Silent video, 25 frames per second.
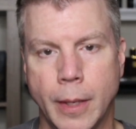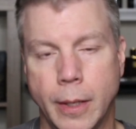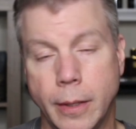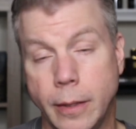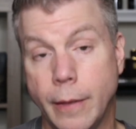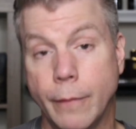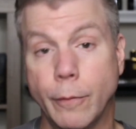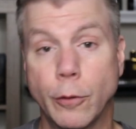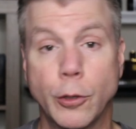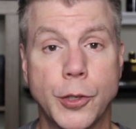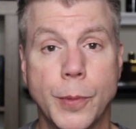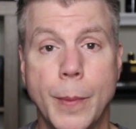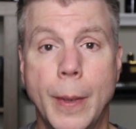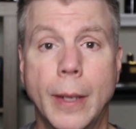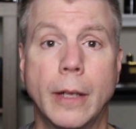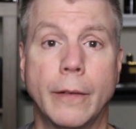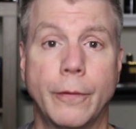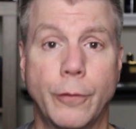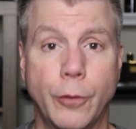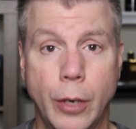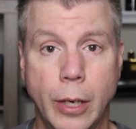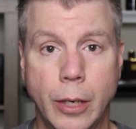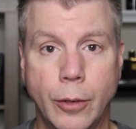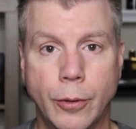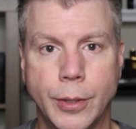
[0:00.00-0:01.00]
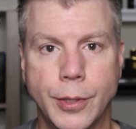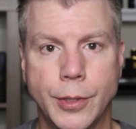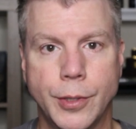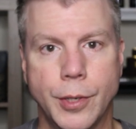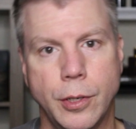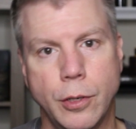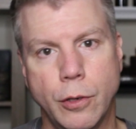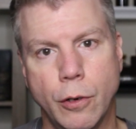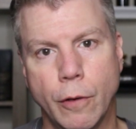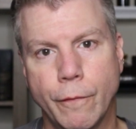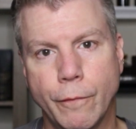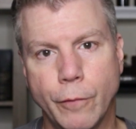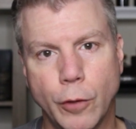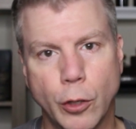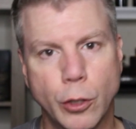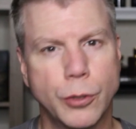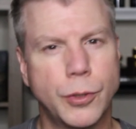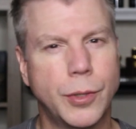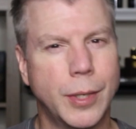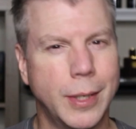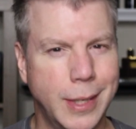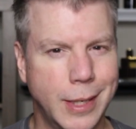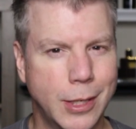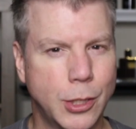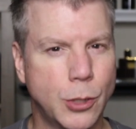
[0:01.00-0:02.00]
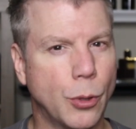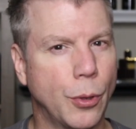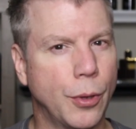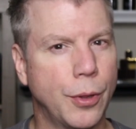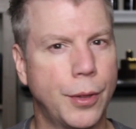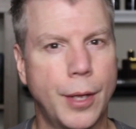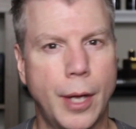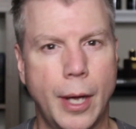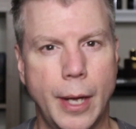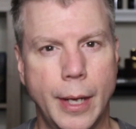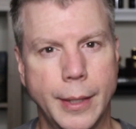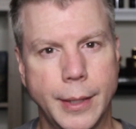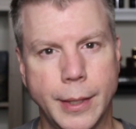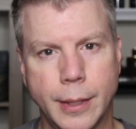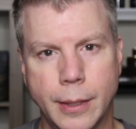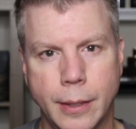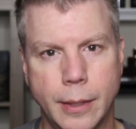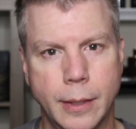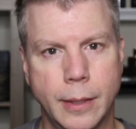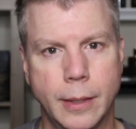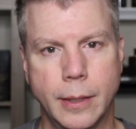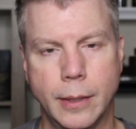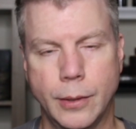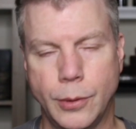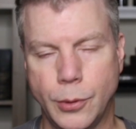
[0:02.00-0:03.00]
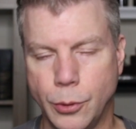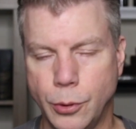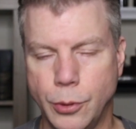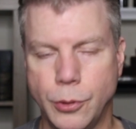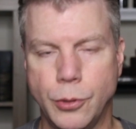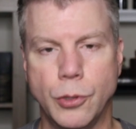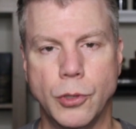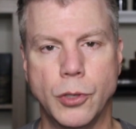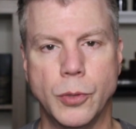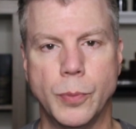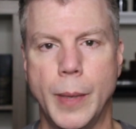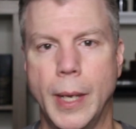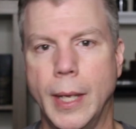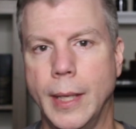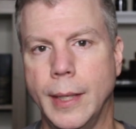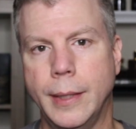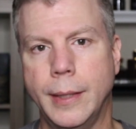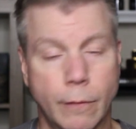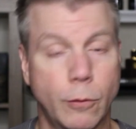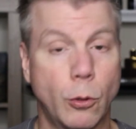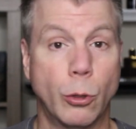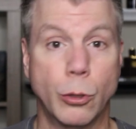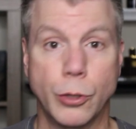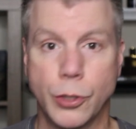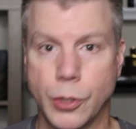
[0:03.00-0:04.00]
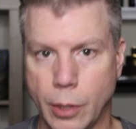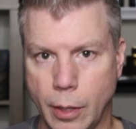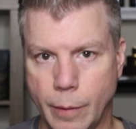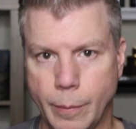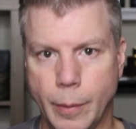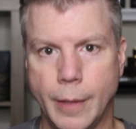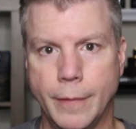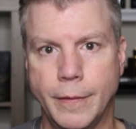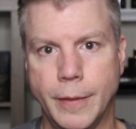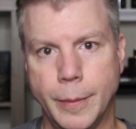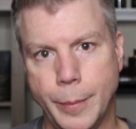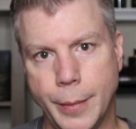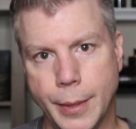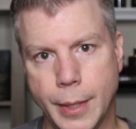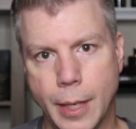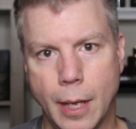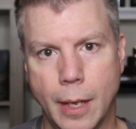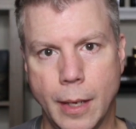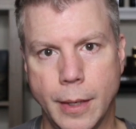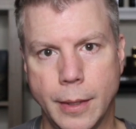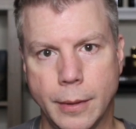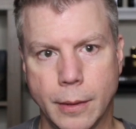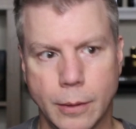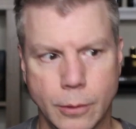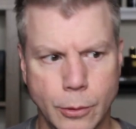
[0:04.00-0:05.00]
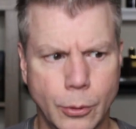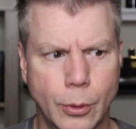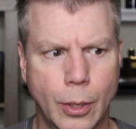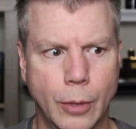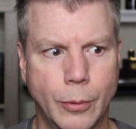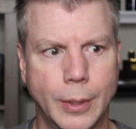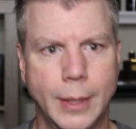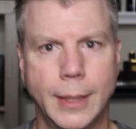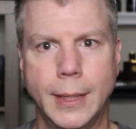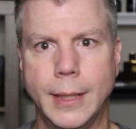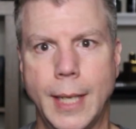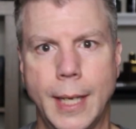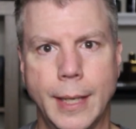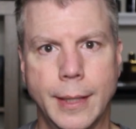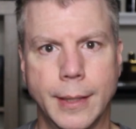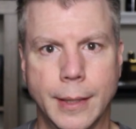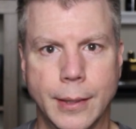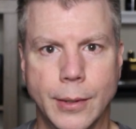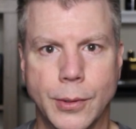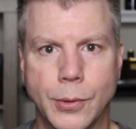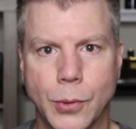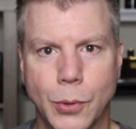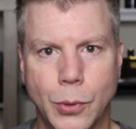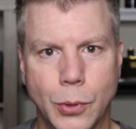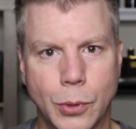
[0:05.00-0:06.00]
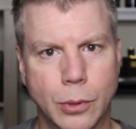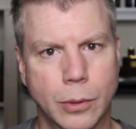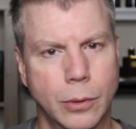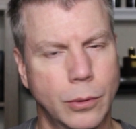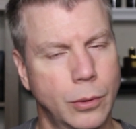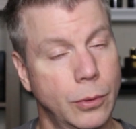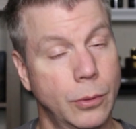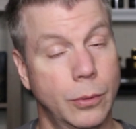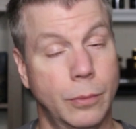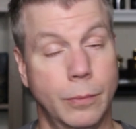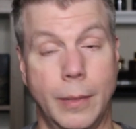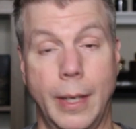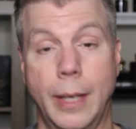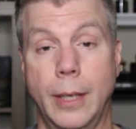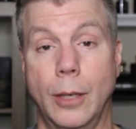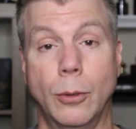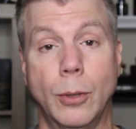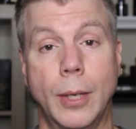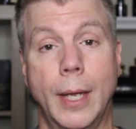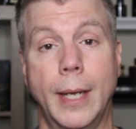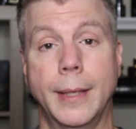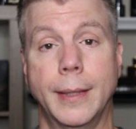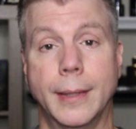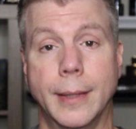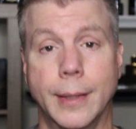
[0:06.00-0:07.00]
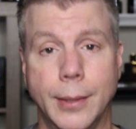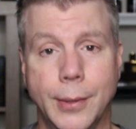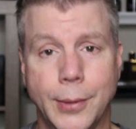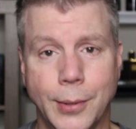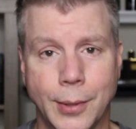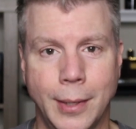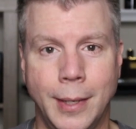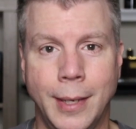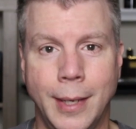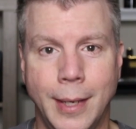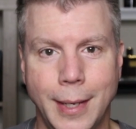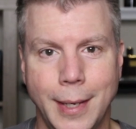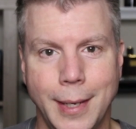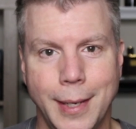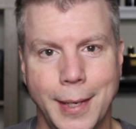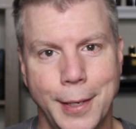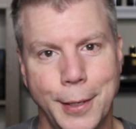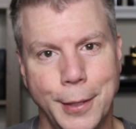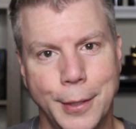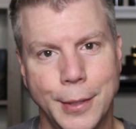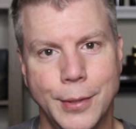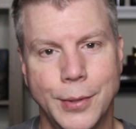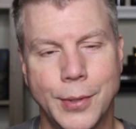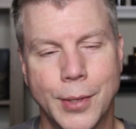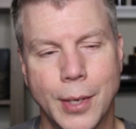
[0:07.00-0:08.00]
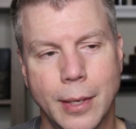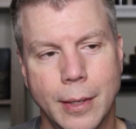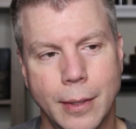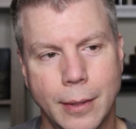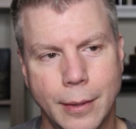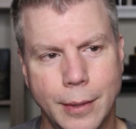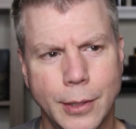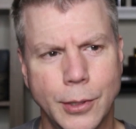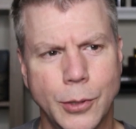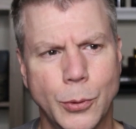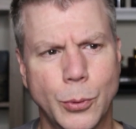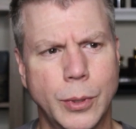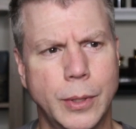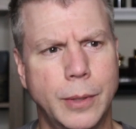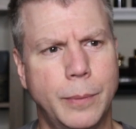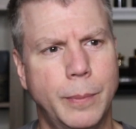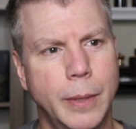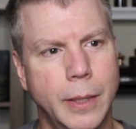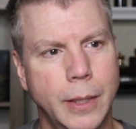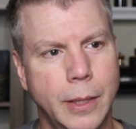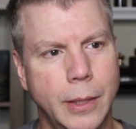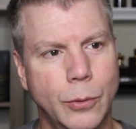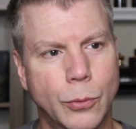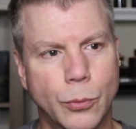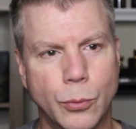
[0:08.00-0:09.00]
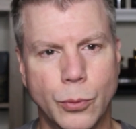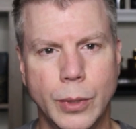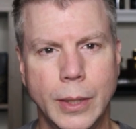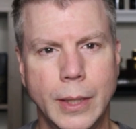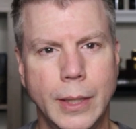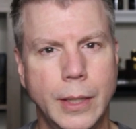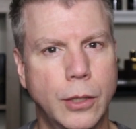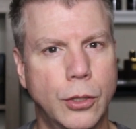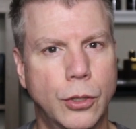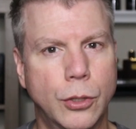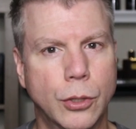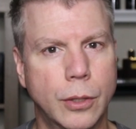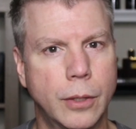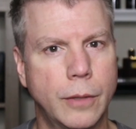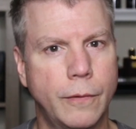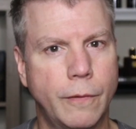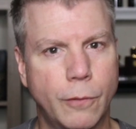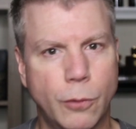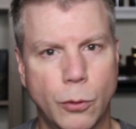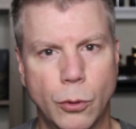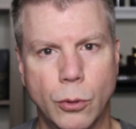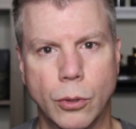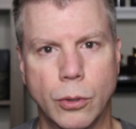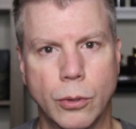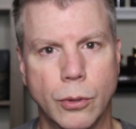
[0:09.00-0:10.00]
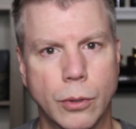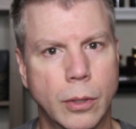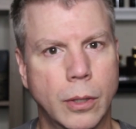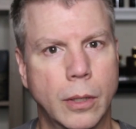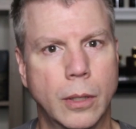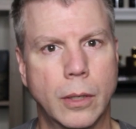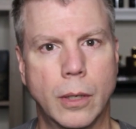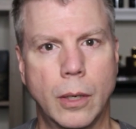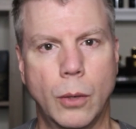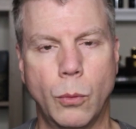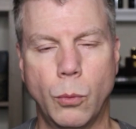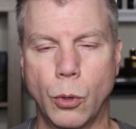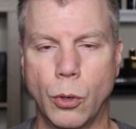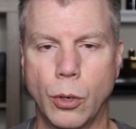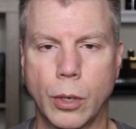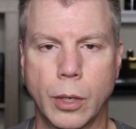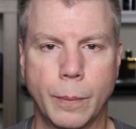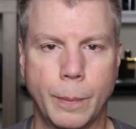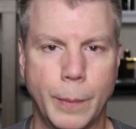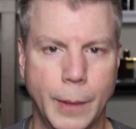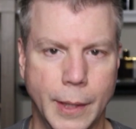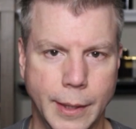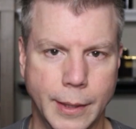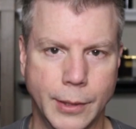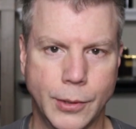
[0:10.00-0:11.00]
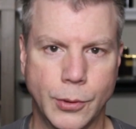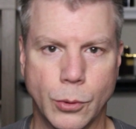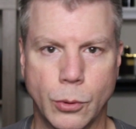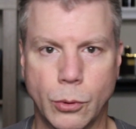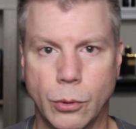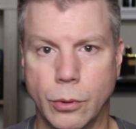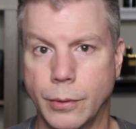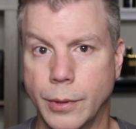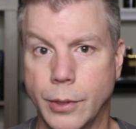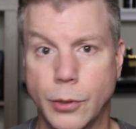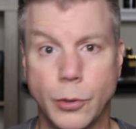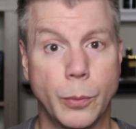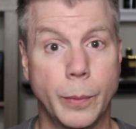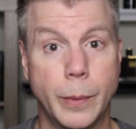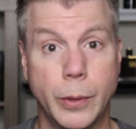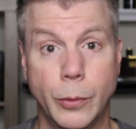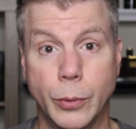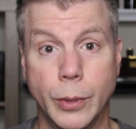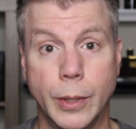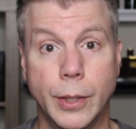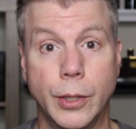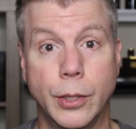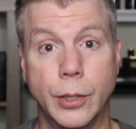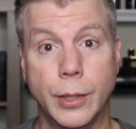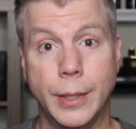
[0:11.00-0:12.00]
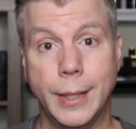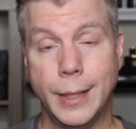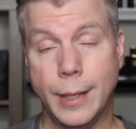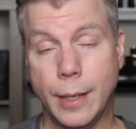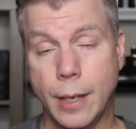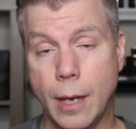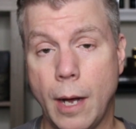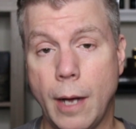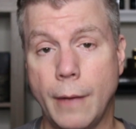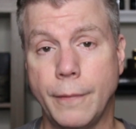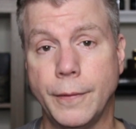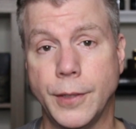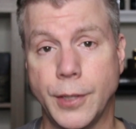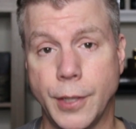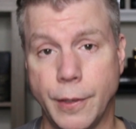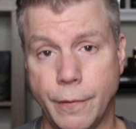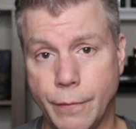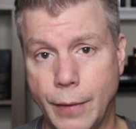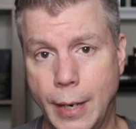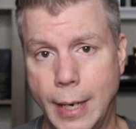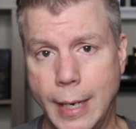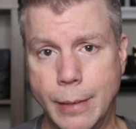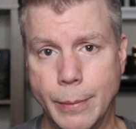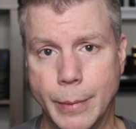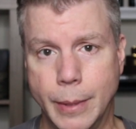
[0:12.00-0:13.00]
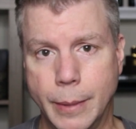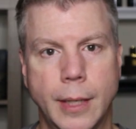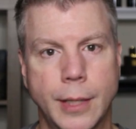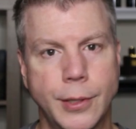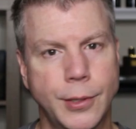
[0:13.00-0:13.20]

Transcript: You ever smell a fragrance and your first initial thought as soon as you smell it, of course above and beyond, ooh I really like this or ooh I don't like this, is this would be really good for a workplace, or this would be really good in an office environment.